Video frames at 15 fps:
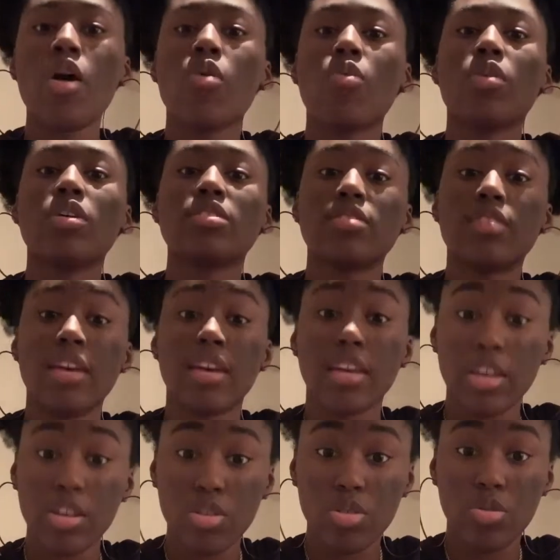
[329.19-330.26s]
Once they
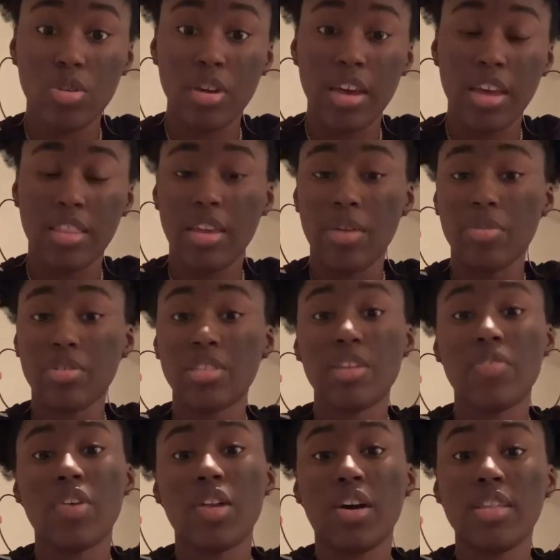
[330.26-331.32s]
get to it and they receive
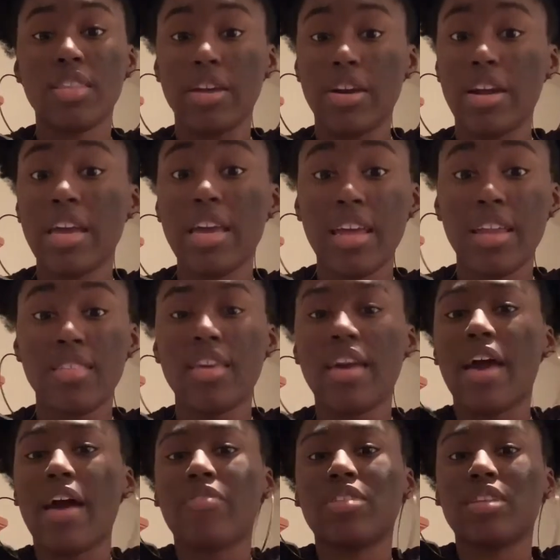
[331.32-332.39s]
it on their end, they
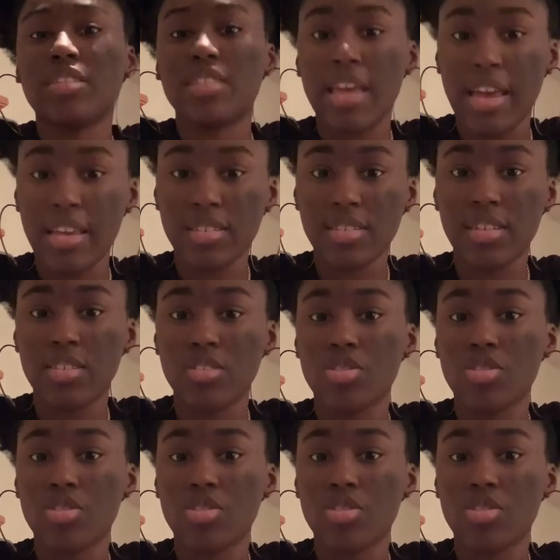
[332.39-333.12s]
have to test it.